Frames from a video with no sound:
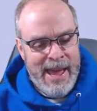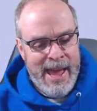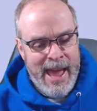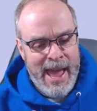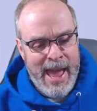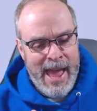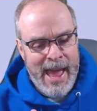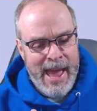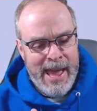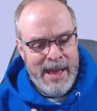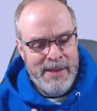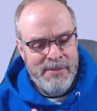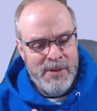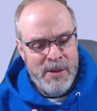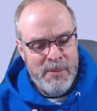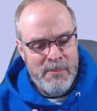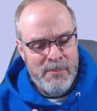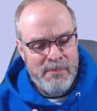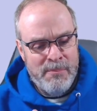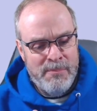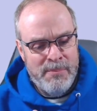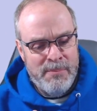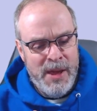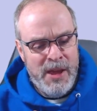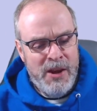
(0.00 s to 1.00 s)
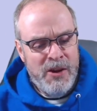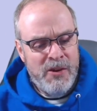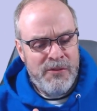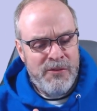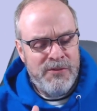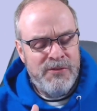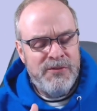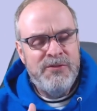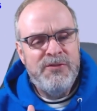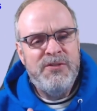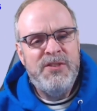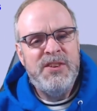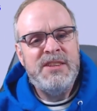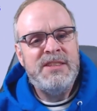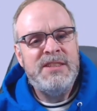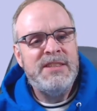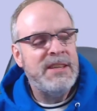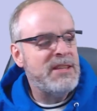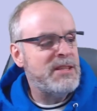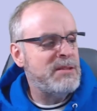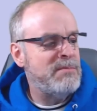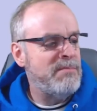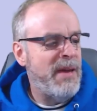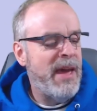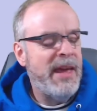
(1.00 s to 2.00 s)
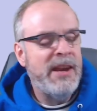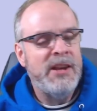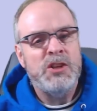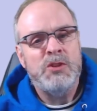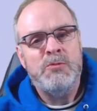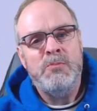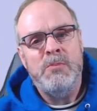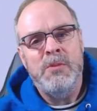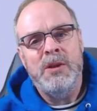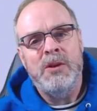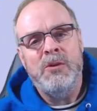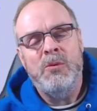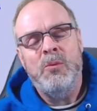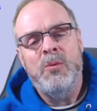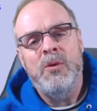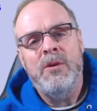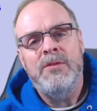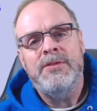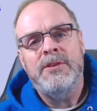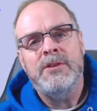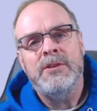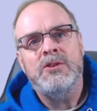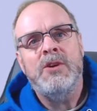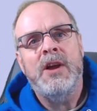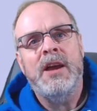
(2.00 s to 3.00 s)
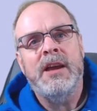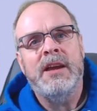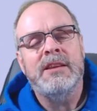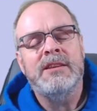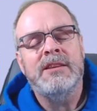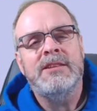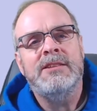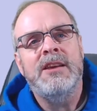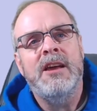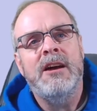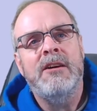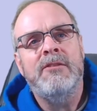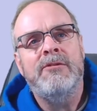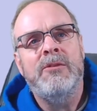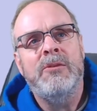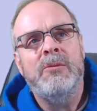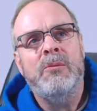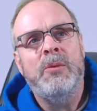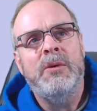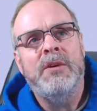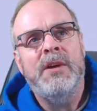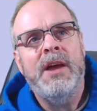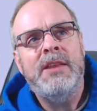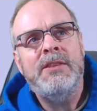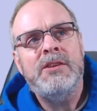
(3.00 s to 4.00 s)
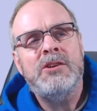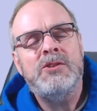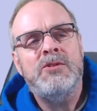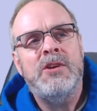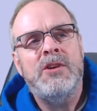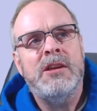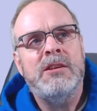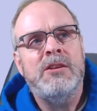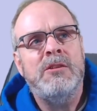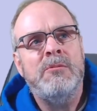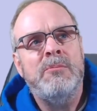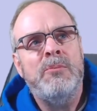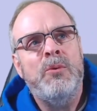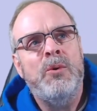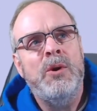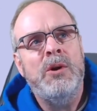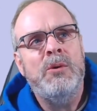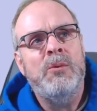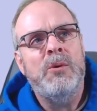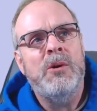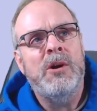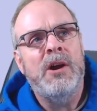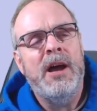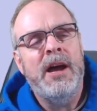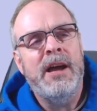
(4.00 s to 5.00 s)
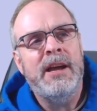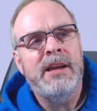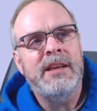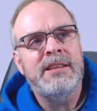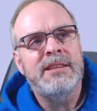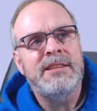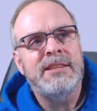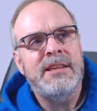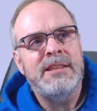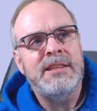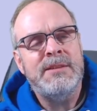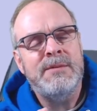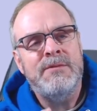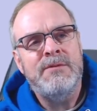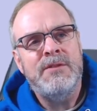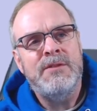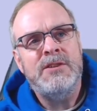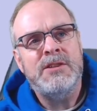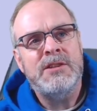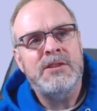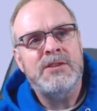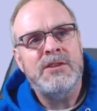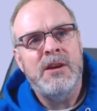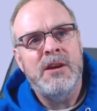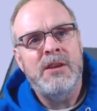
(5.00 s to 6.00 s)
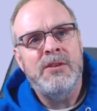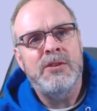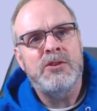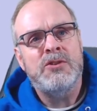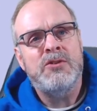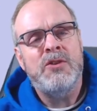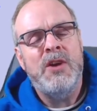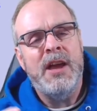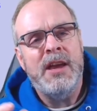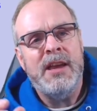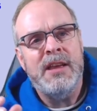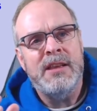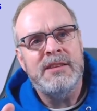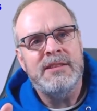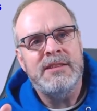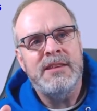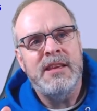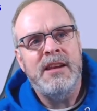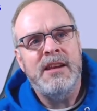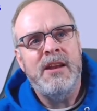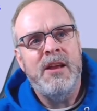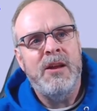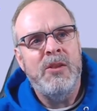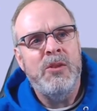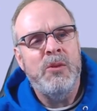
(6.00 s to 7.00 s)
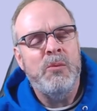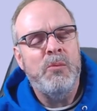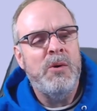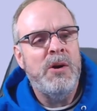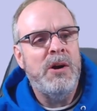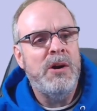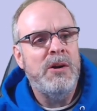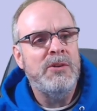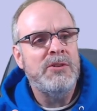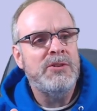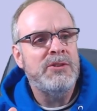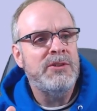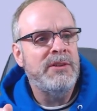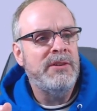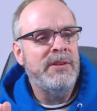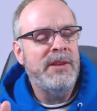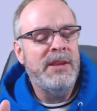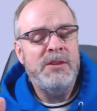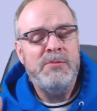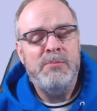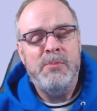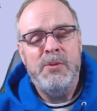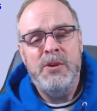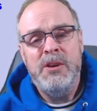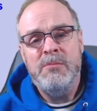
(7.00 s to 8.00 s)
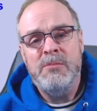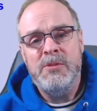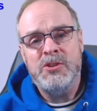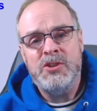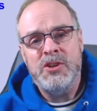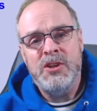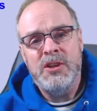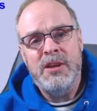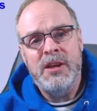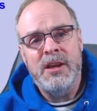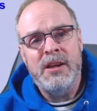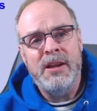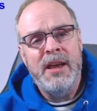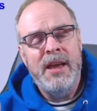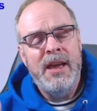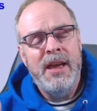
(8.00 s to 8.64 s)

And better physics management with the track itself. We got the track to the point where I could set some physics on the track and set it on the walls, and that's pretty much it.